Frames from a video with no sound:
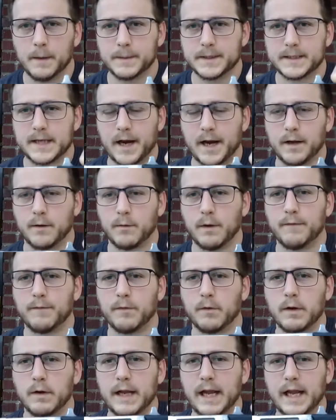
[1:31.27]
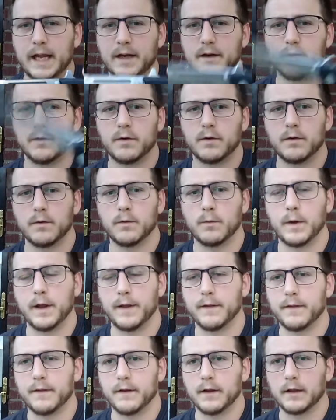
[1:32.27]
It's got a grivery handle
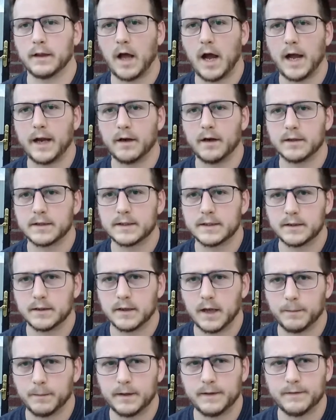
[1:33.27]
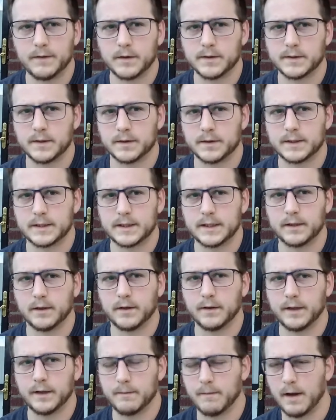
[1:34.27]
with liners. I believe those are
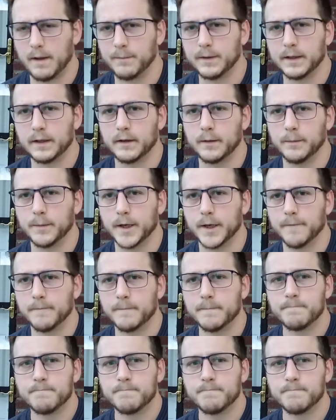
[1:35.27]
steel. They might be aluminum.